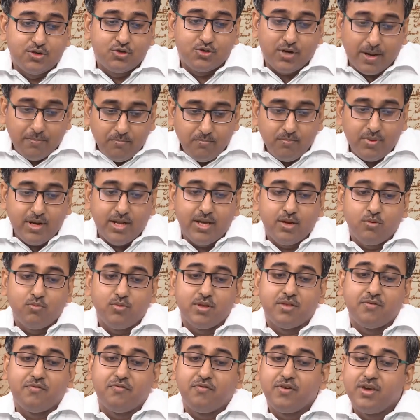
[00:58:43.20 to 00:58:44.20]
trembling
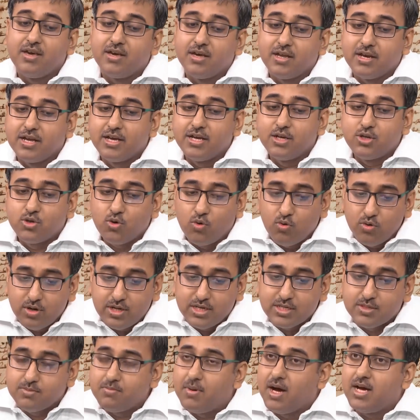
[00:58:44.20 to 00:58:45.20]
with fear, he told
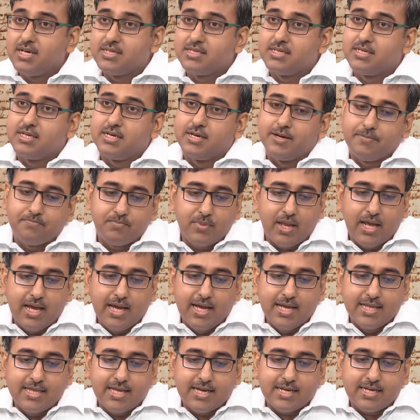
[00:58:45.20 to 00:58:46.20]
his master
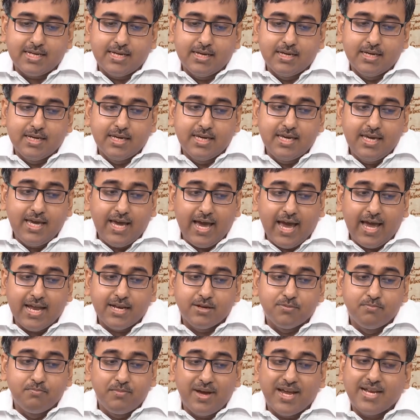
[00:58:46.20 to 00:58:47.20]
that he
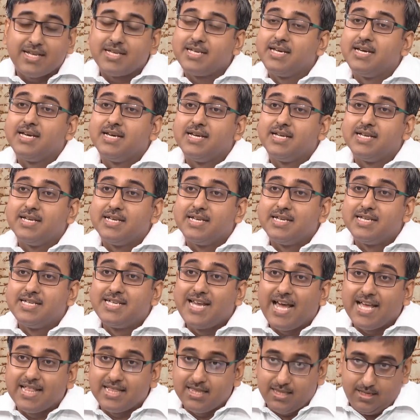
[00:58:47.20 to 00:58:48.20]
had met
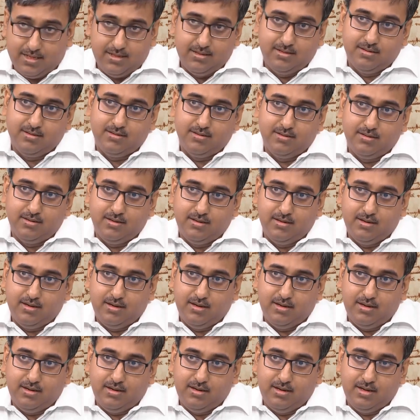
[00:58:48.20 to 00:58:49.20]
death
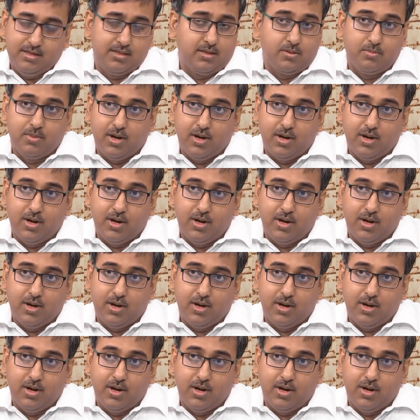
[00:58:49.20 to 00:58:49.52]
in the